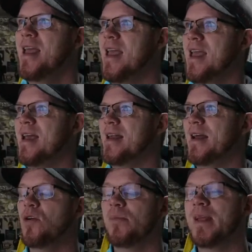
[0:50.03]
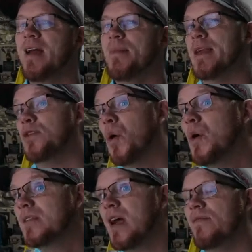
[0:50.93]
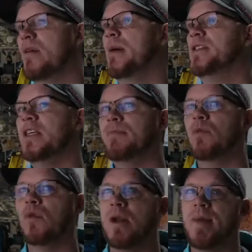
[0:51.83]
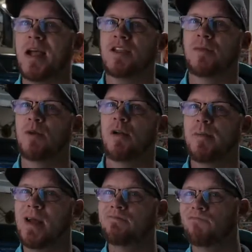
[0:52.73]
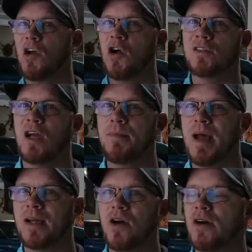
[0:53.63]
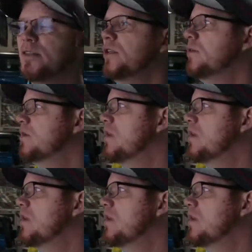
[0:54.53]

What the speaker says: And I normally have my doors off on my Jeep when I'm actually putting my hard top back on too.